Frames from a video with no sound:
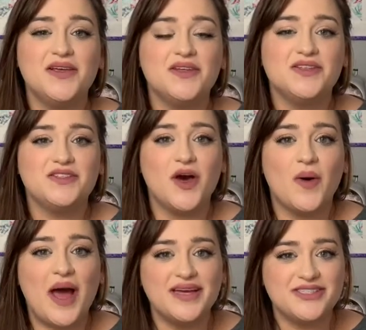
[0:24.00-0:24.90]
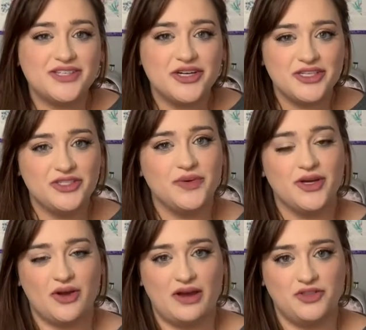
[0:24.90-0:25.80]
So I started doing
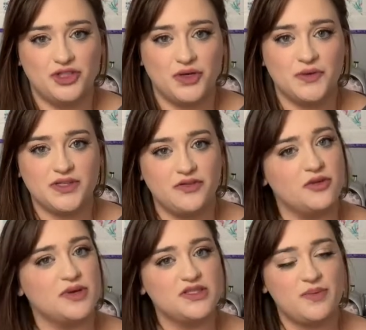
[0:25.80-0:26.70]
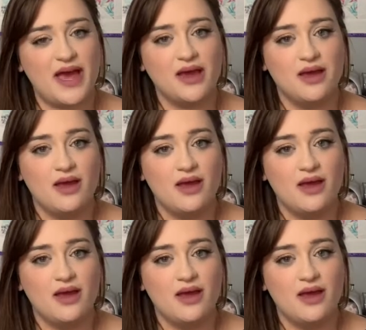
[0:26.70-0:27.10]
craft shows a few months back